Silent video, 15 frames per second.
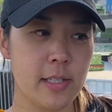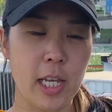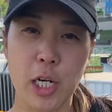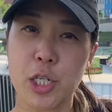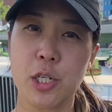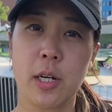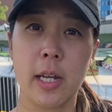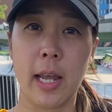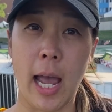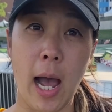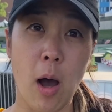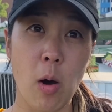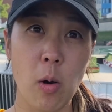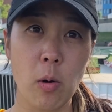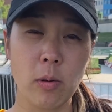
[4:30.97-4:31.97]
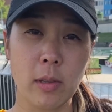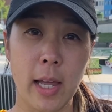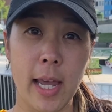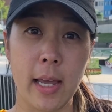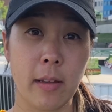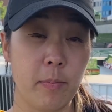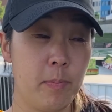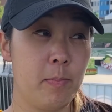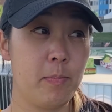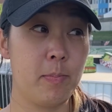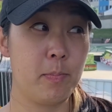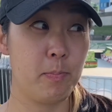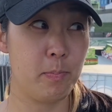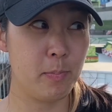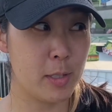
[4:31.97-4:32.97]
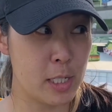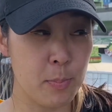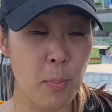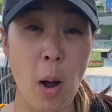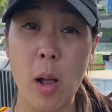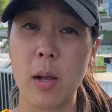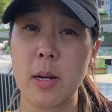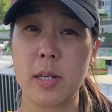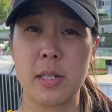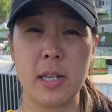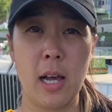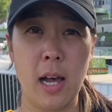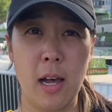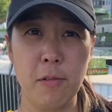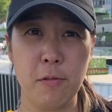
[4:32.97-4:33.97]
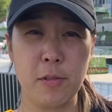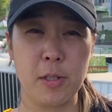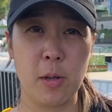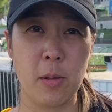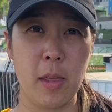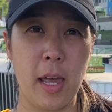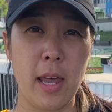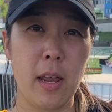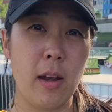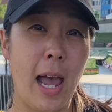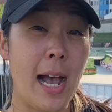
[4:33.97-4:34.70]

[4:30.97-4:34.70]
Sectioning out like smaller stuff so that